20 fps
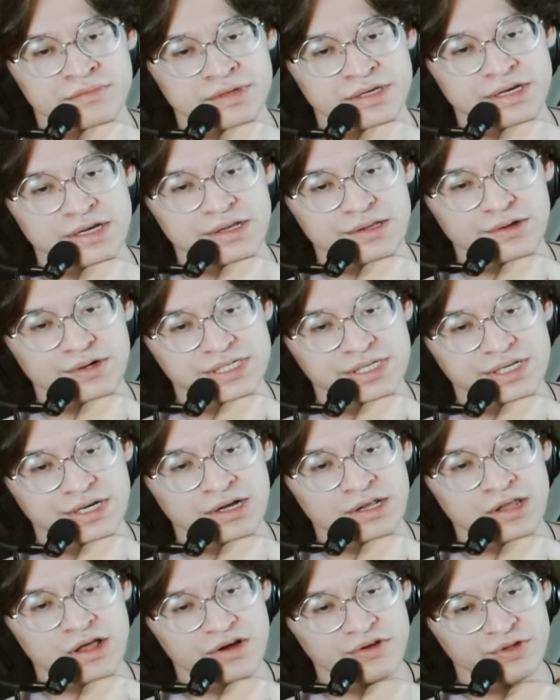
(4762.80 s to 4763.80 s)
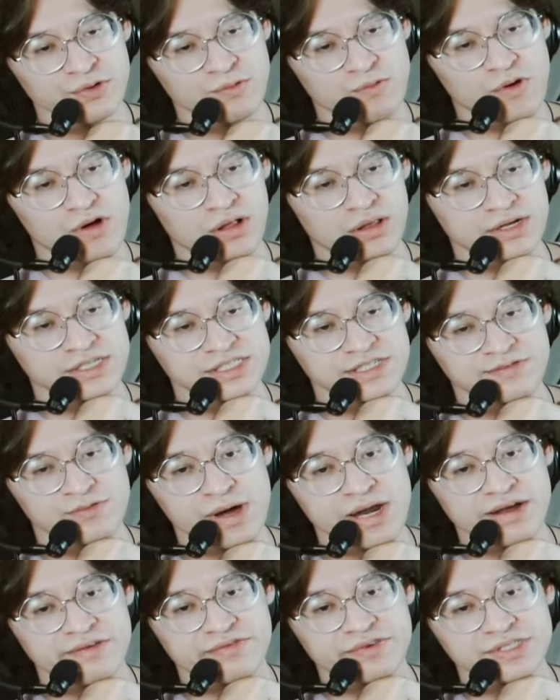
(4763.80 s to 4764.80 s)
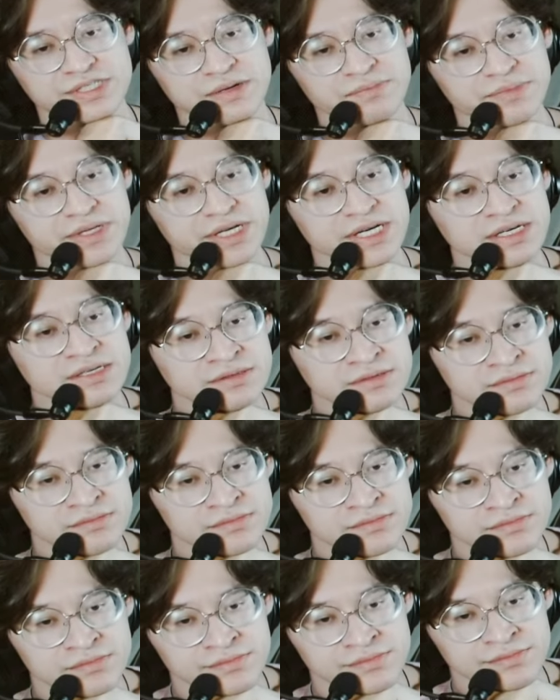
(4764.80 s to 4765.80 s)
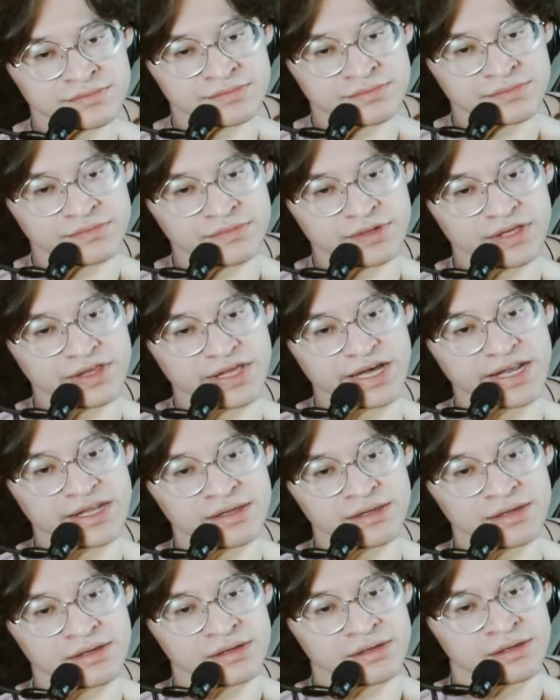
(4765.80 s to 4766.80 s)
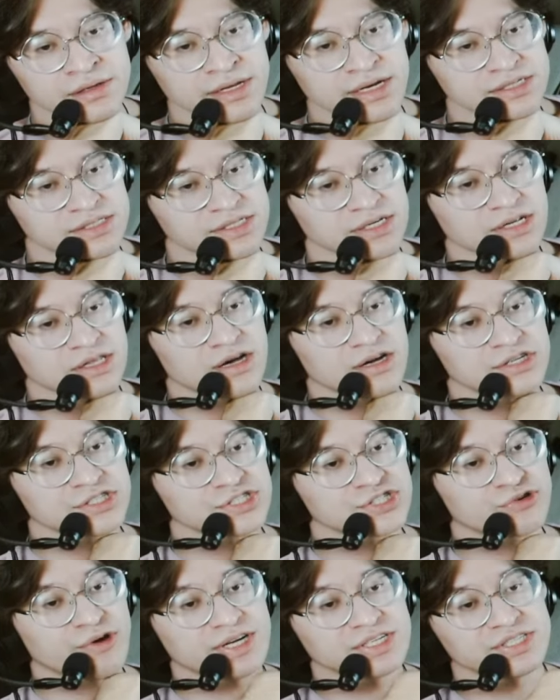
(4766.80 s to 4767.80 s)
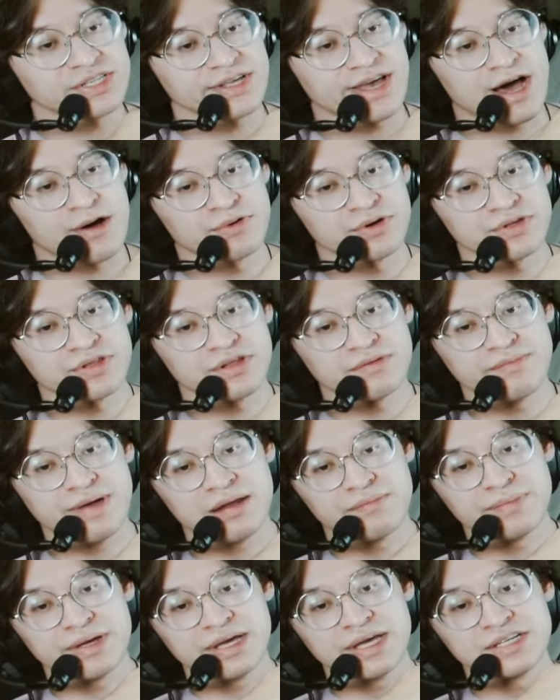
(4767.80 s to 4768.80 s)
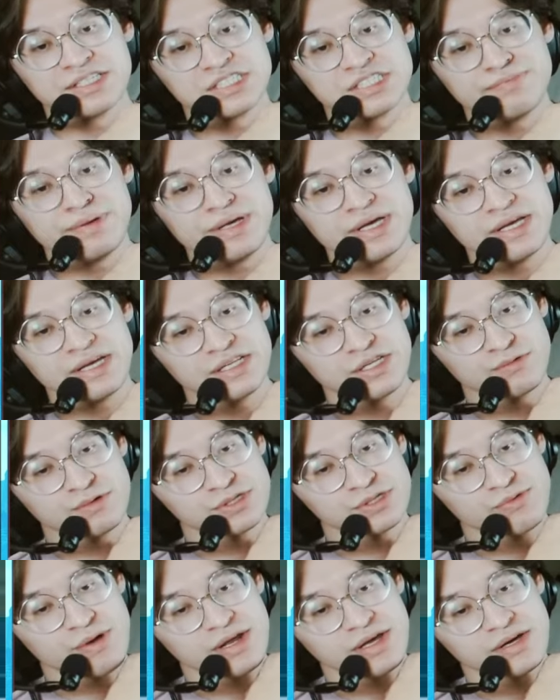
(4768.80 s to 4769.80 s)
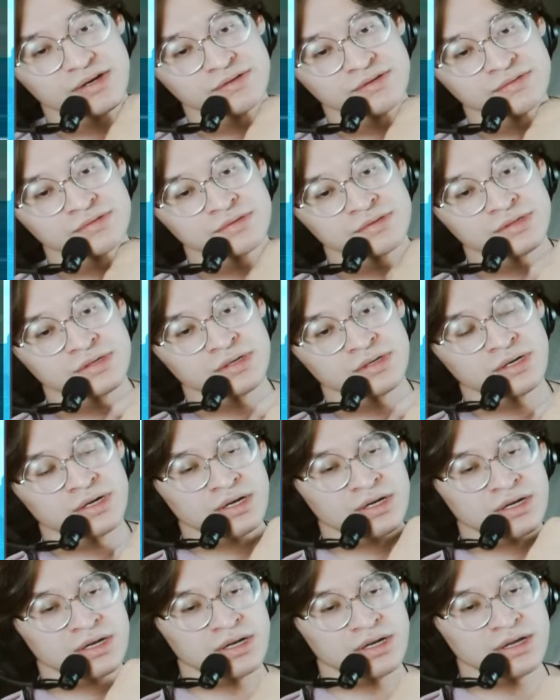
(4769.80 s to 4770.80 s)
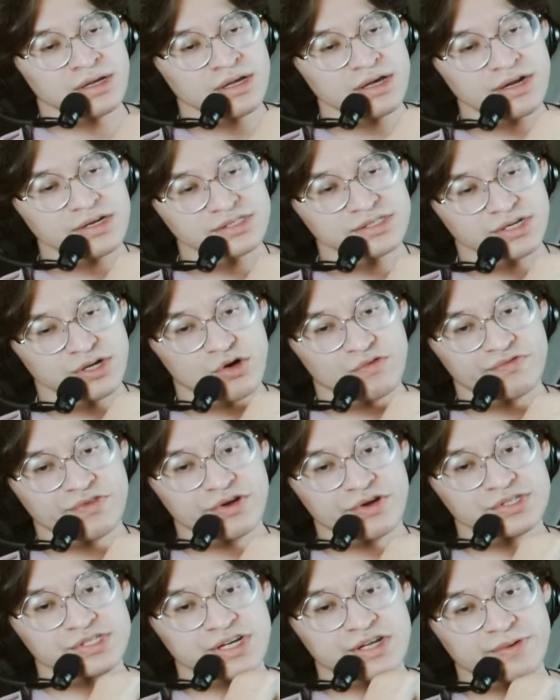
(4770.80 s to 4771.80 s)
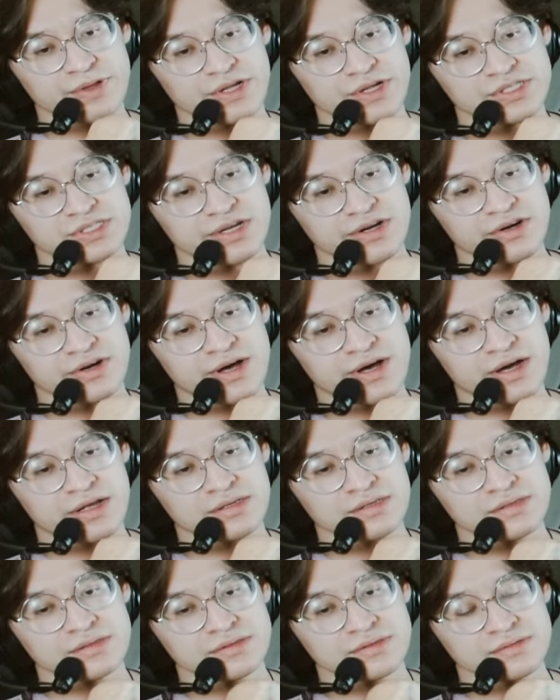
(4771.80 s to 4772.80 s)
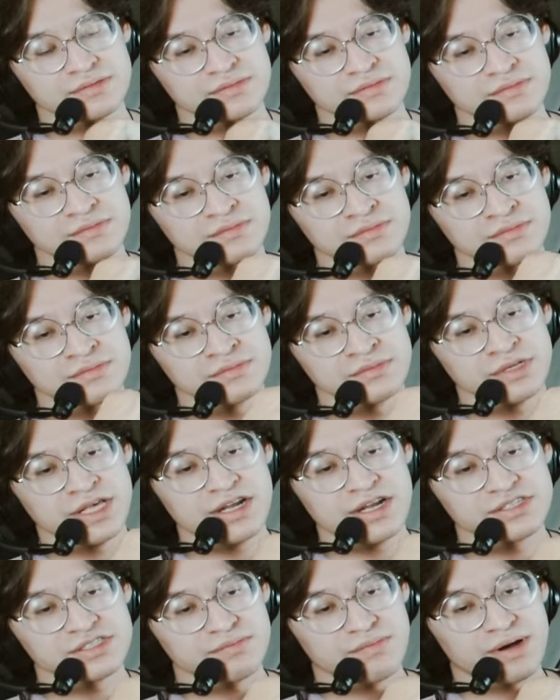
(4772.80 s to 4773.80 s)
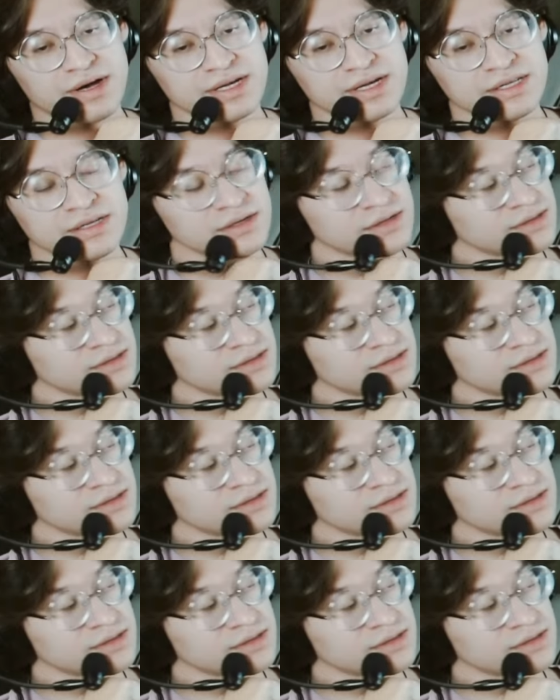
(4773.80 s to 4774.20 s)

He looks at the clock on the wall as if waiting for something. Then, as the clock strikes the hour, the man begins speaking into his radio. He doesn't know if there's anyone listening or not. He doesn't mind.